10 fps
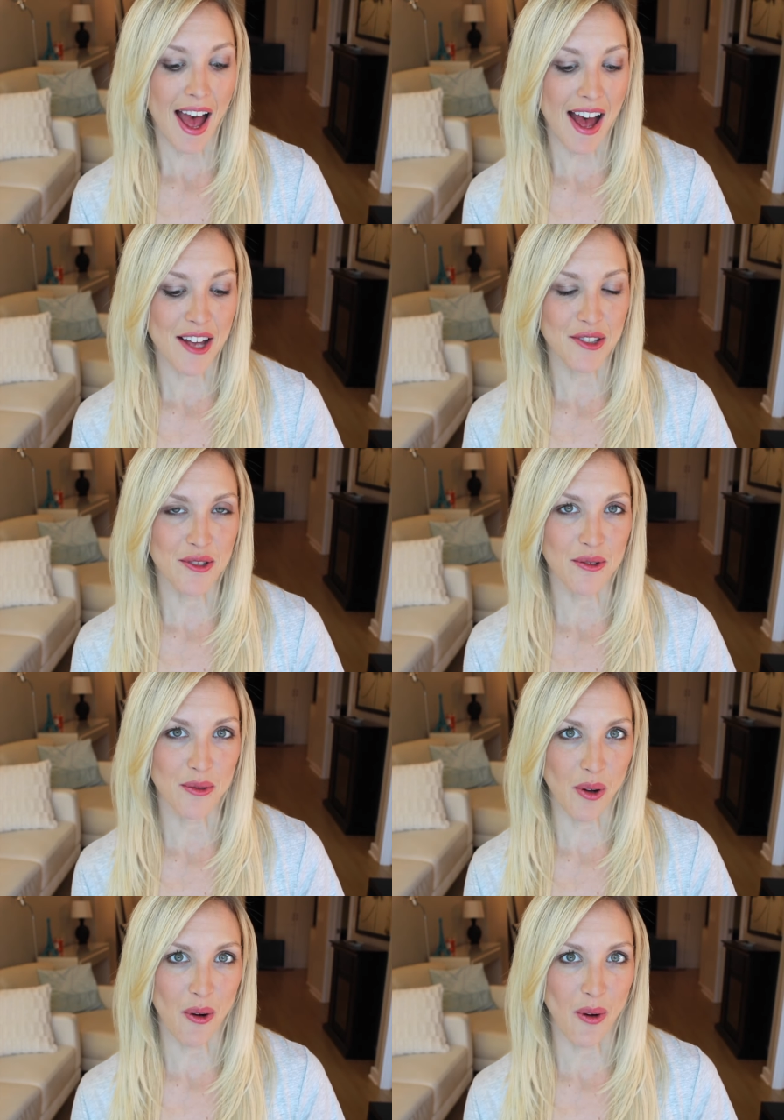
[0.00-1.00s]
as you
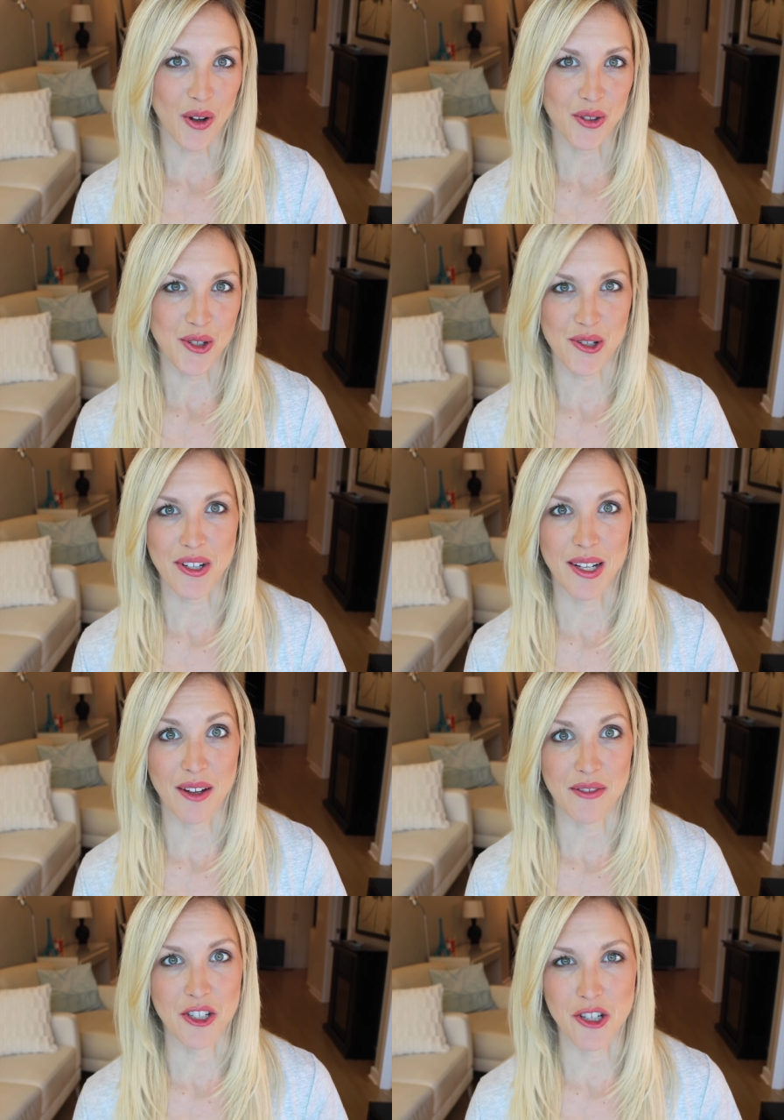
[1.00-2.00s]
go on the journey
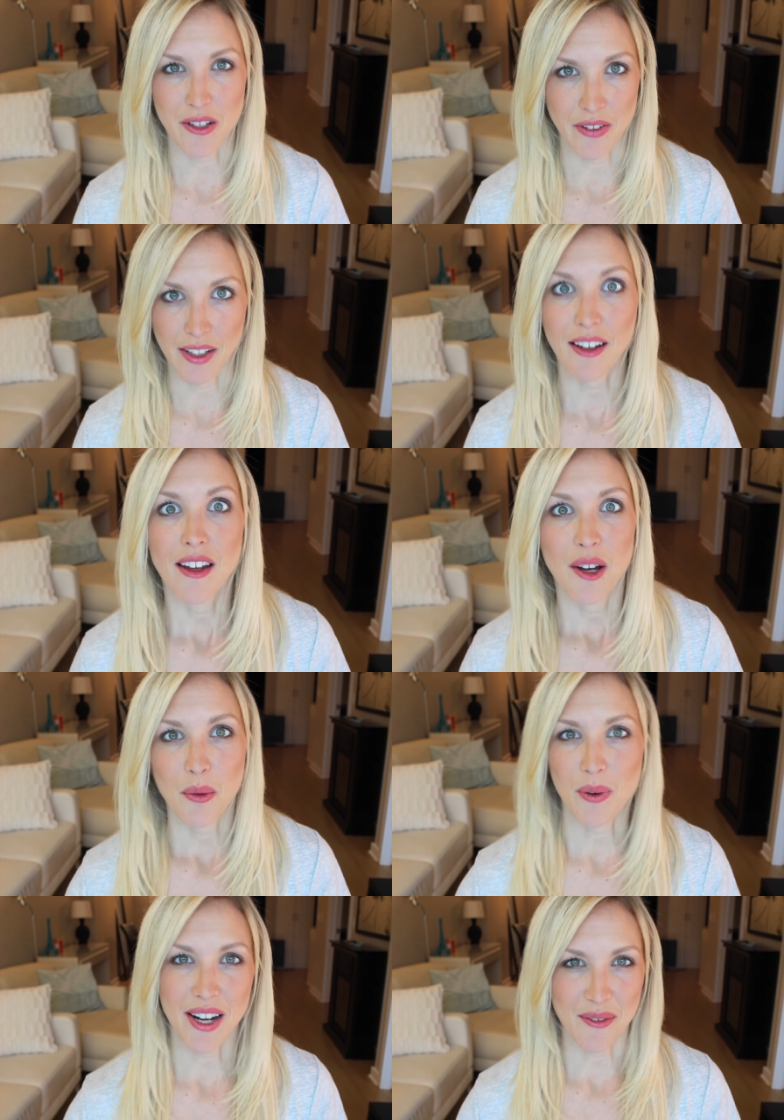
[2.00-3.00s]
of achieving
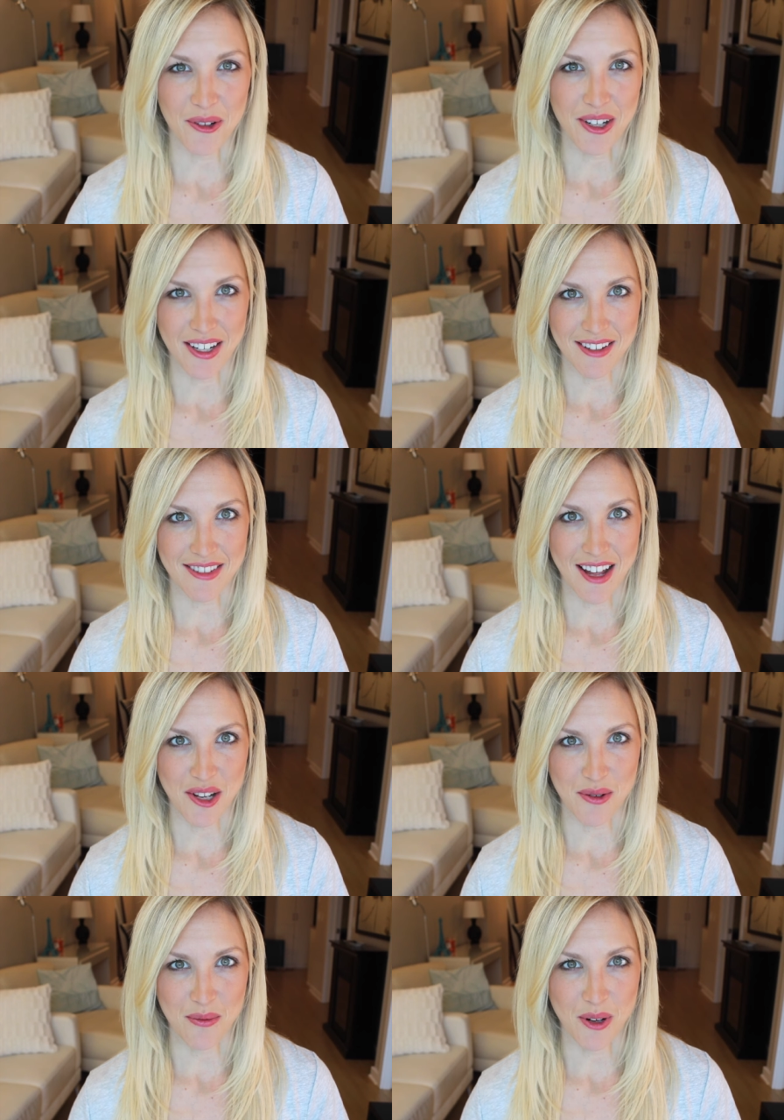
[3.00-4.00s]
whatever it is
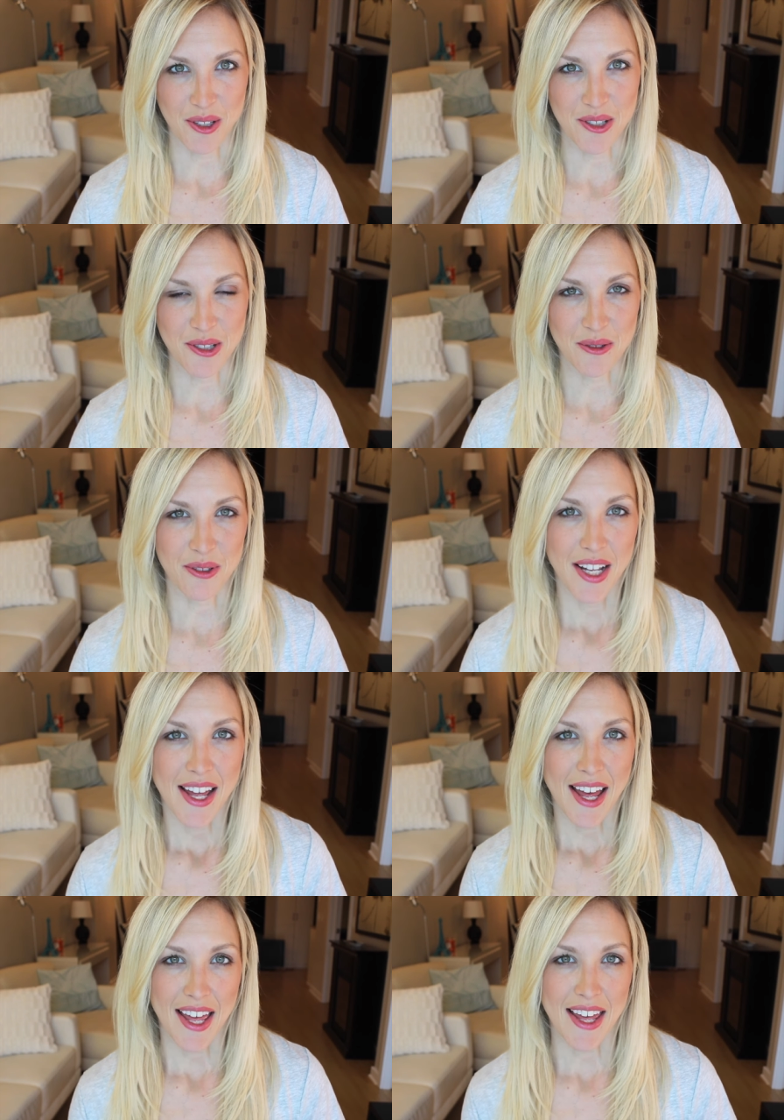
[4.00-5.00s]
that you want to do.
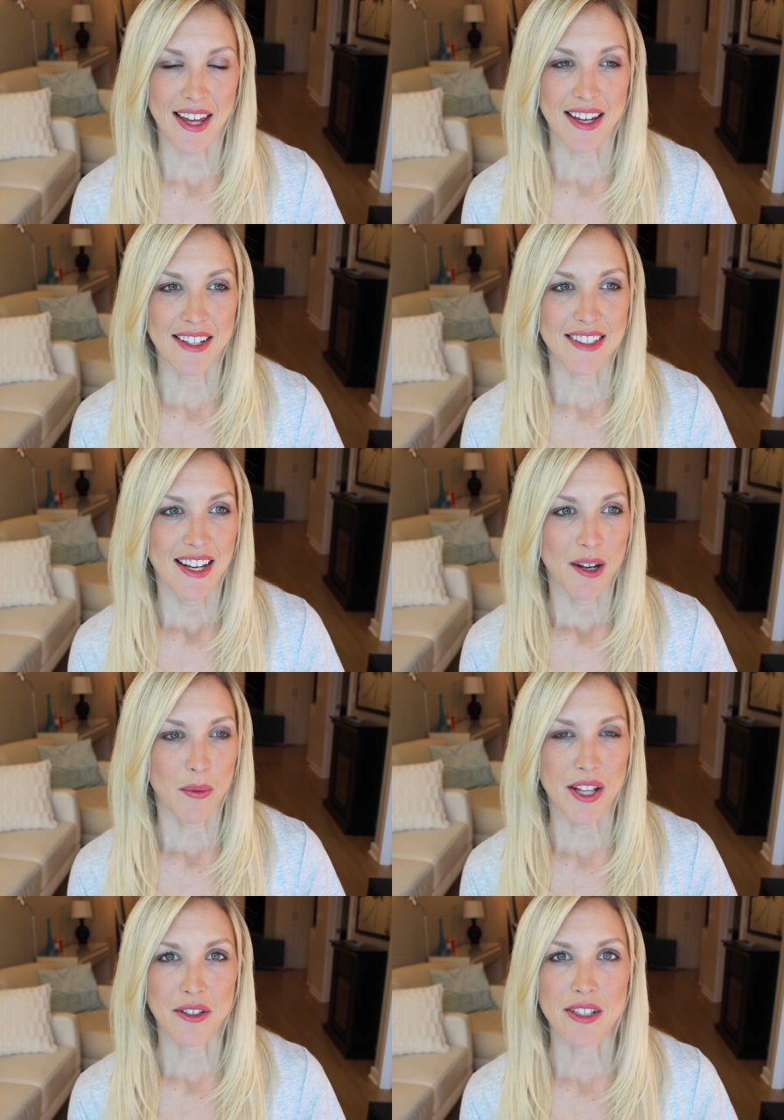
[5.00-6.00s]
And
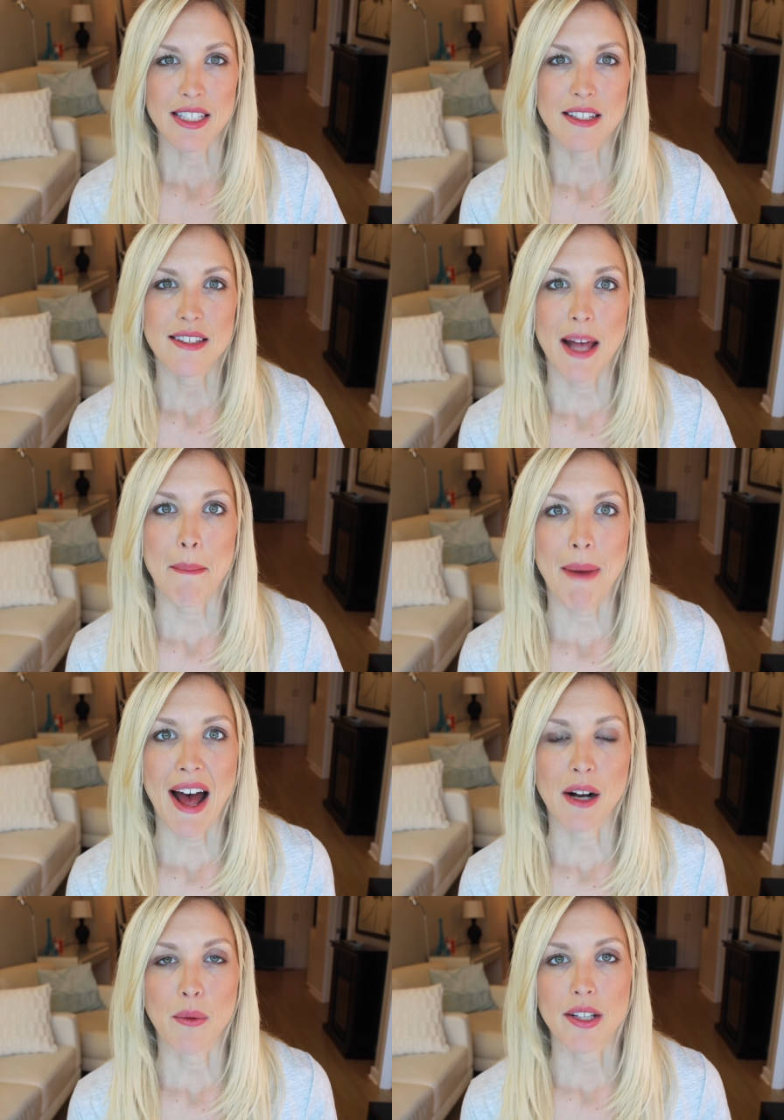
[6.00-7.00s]
whether it's a
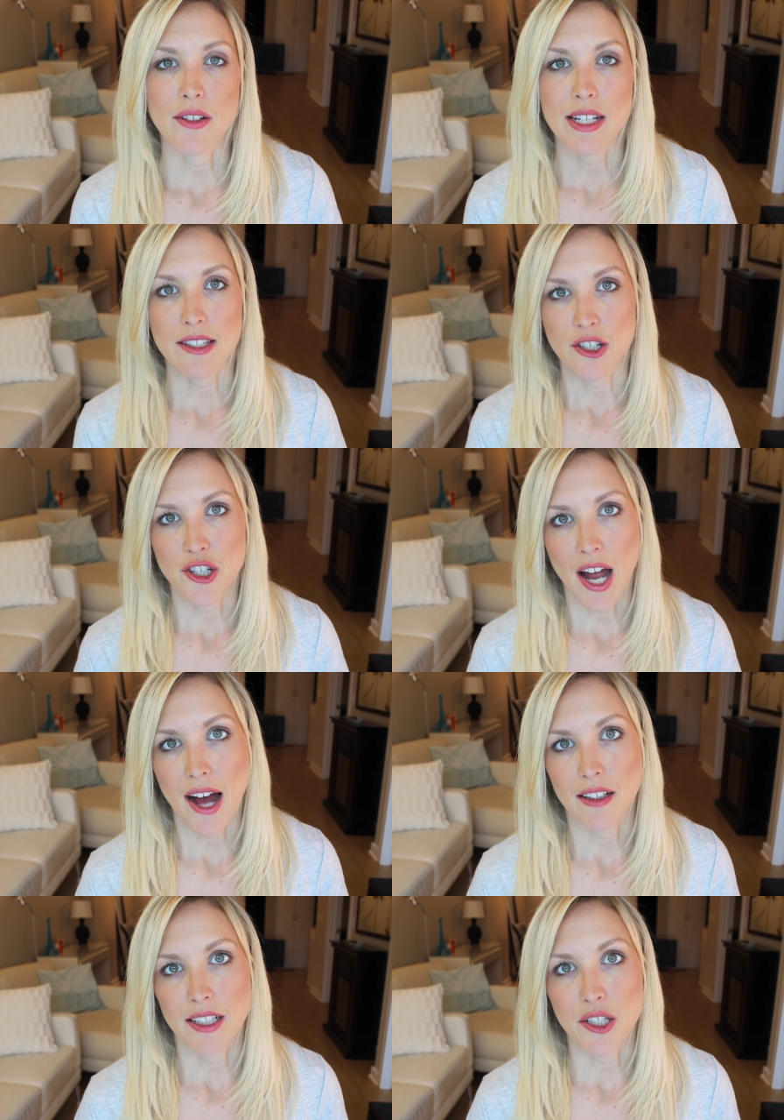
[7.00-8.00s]
setback, whether it's a
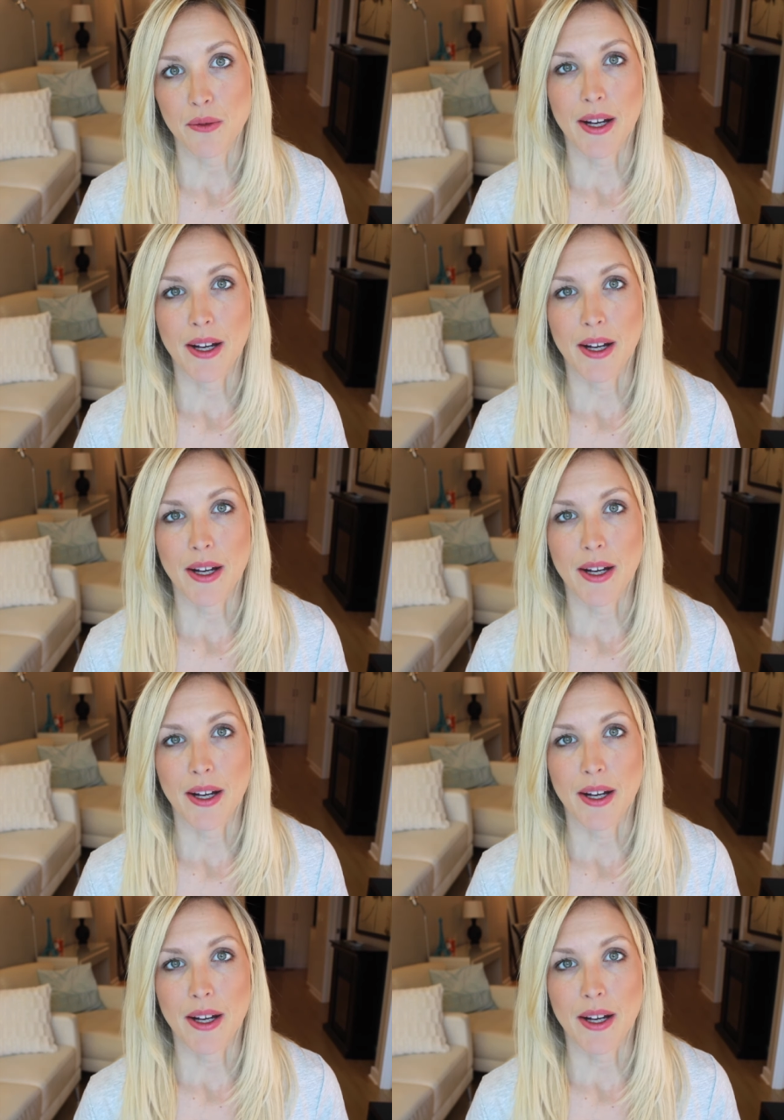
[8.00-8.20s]
challenge,